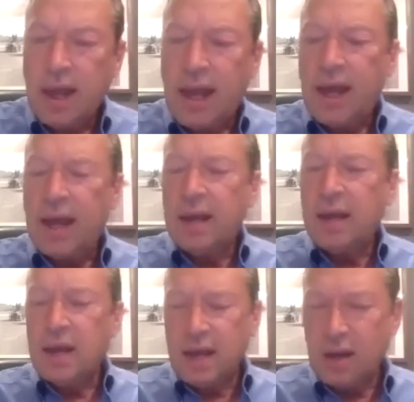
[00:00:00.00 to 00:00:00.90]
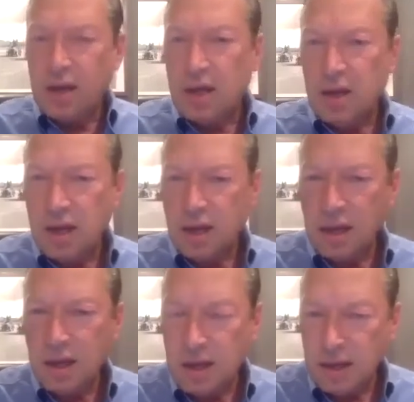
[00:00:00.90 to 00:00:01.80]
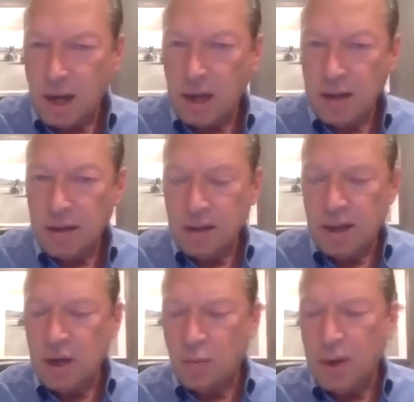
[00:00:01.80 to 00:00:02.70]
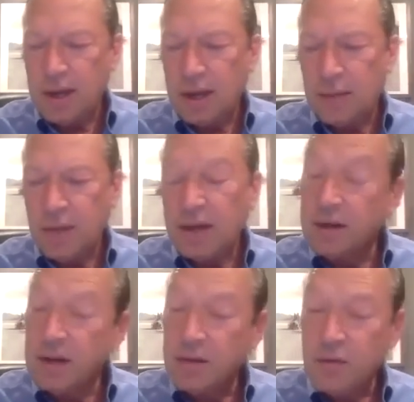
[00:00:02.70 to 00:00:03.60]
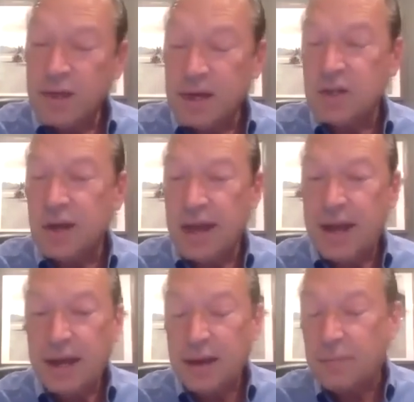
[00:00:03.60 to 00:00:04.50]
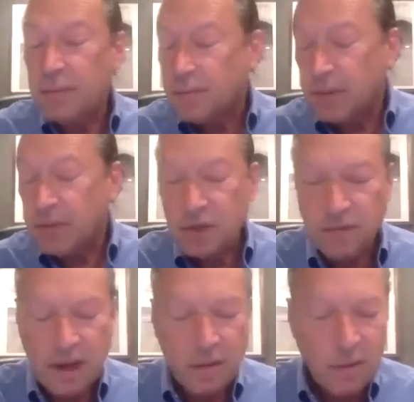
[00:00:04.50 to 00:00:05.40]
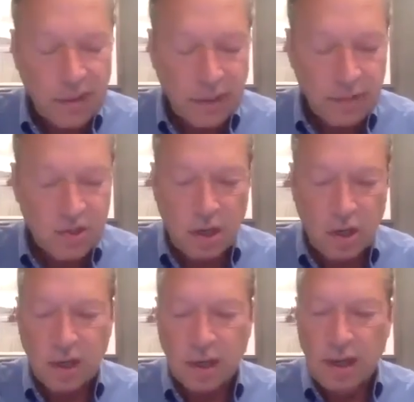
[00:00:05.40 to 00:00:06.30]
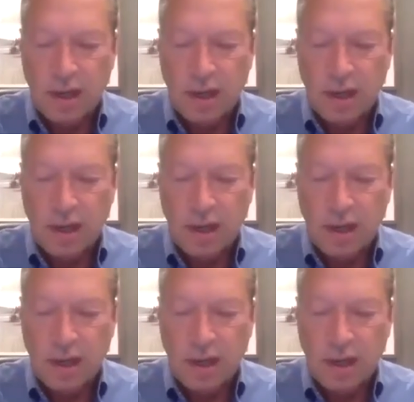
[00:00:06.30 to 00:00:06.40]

and it ate away at him. And another thing I should add, I probably should have added when I was talking,